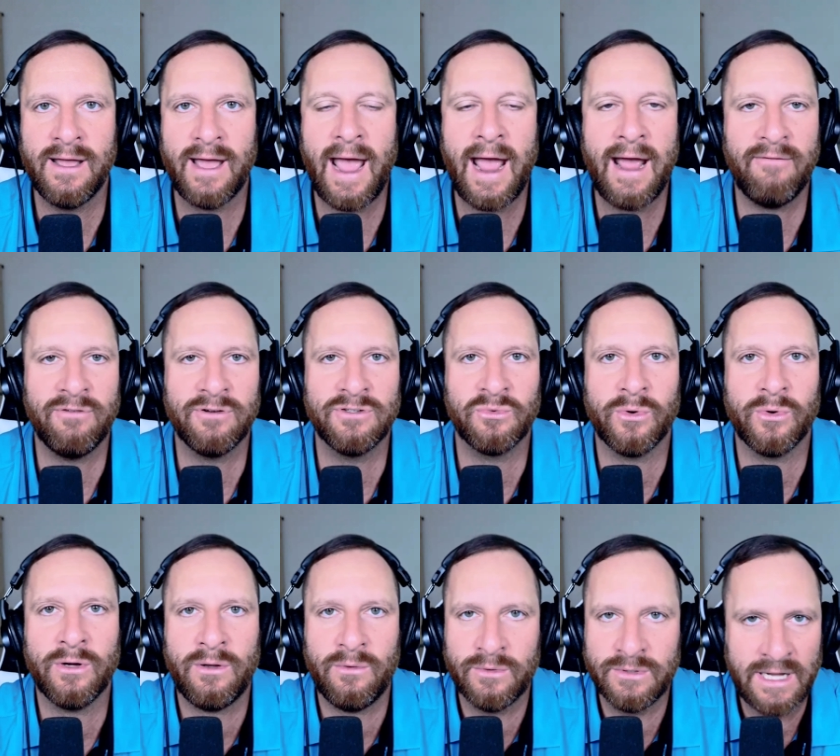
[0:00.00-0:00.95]
average
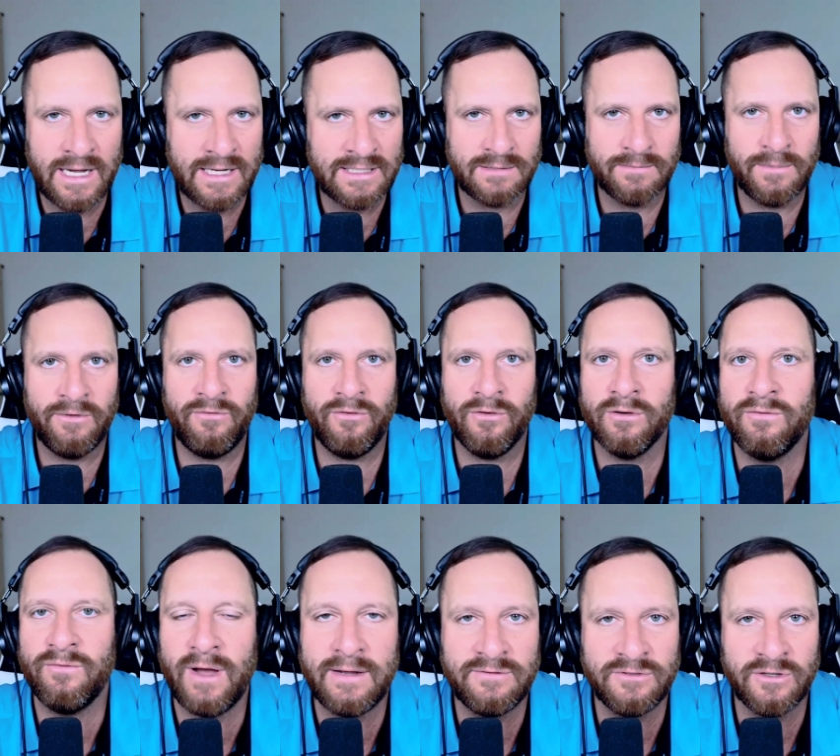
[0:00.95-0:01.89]
work and was asking me for a
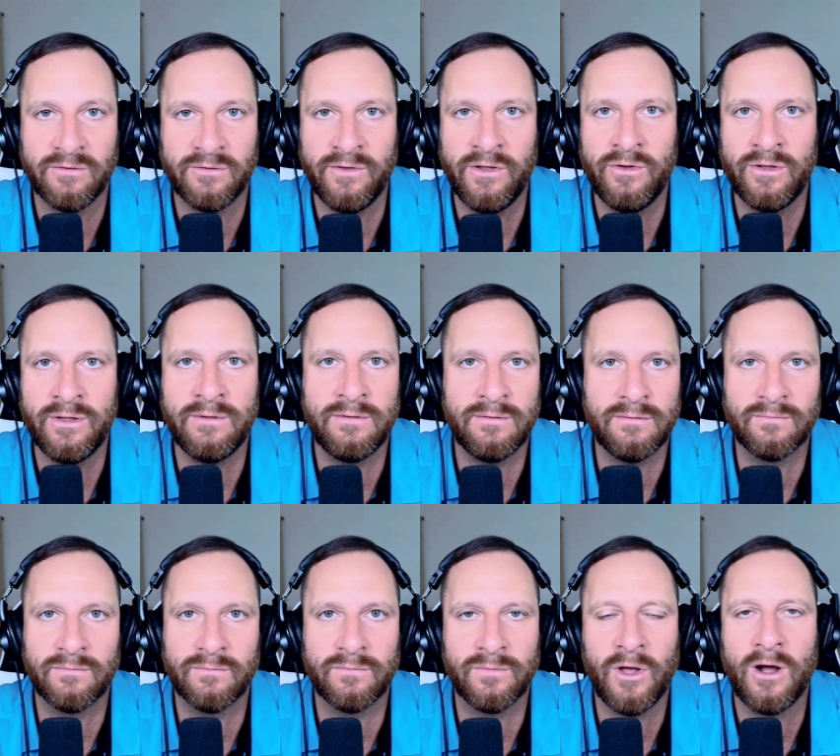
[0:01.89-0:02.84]
five star review he
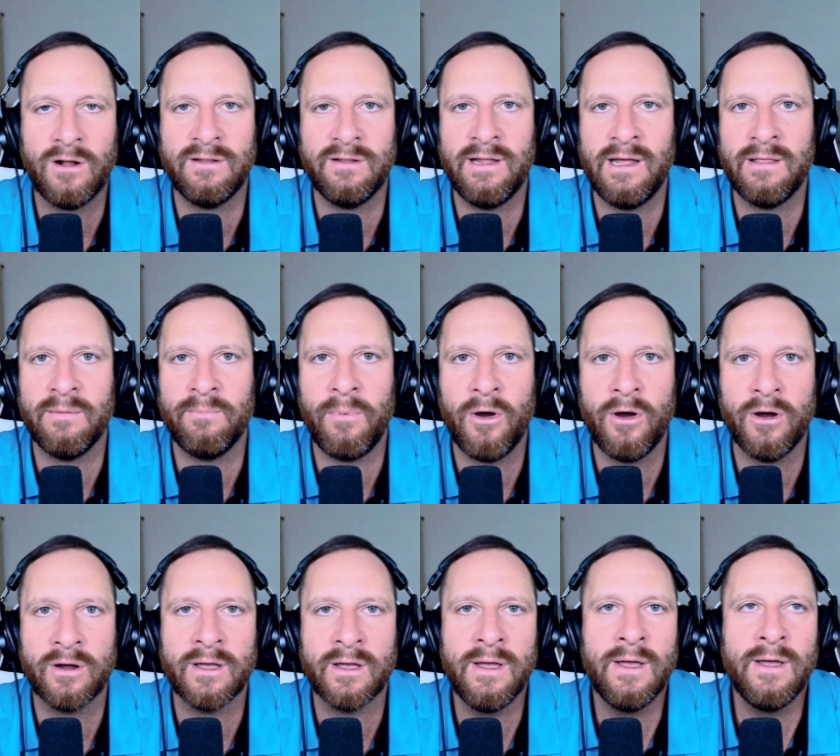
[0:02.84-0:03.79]
knocked it out of the park